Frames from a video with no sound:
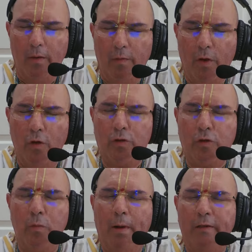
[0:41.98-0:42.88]
Those
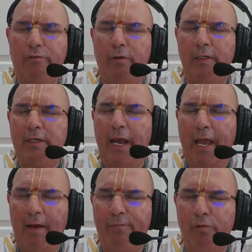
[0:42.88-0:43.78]
two mantras I
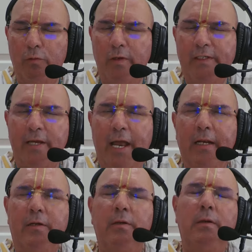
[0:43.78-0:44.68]
have to
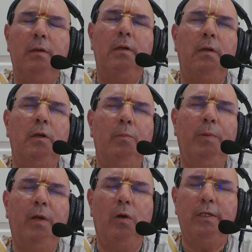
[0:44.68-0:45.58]
recite
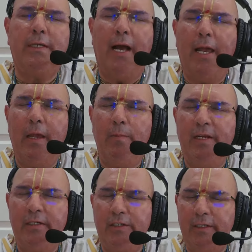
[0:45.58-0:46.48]
because I am
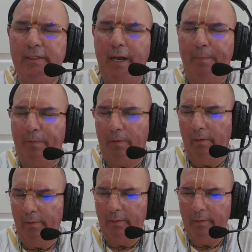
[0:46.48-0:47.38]
his disciple.
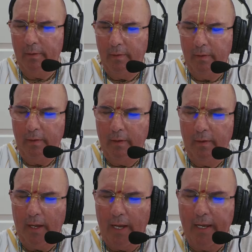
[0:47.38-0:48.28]

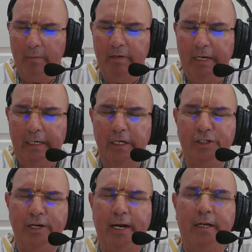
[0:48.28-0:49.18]
I am the
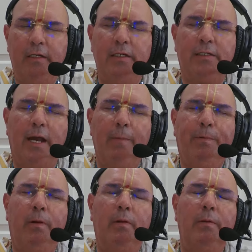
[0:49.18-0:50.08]
initiated
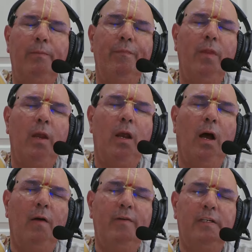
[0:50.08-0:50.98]
disciple
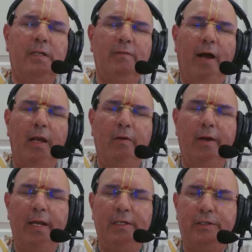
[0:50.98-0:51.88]
of His Divine
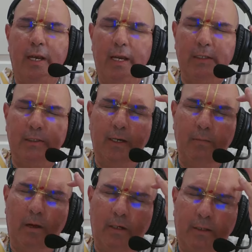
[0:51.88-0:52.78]
Grace, A.C.
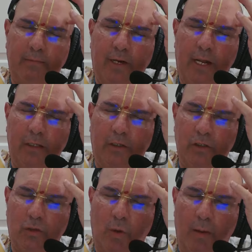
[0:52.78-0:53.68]

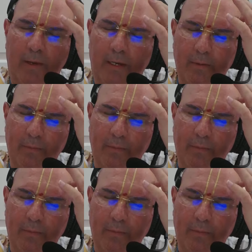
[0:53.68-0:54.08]
Bhaktivedanta Swami.